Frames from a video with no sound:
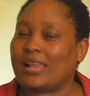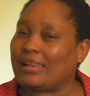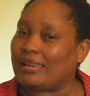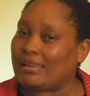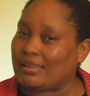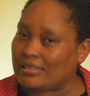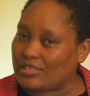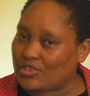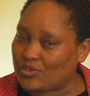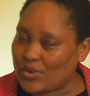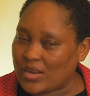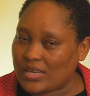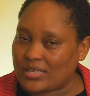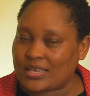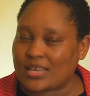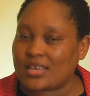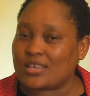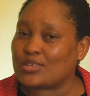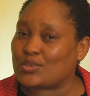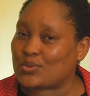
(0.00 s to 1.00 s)

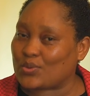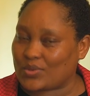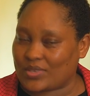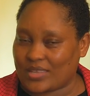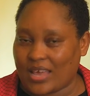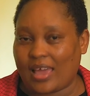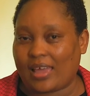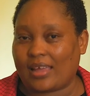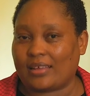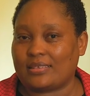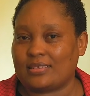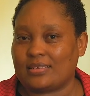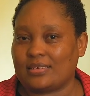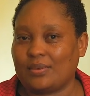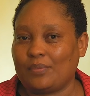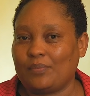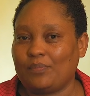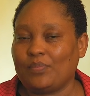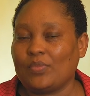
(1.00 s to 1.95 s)
literate society.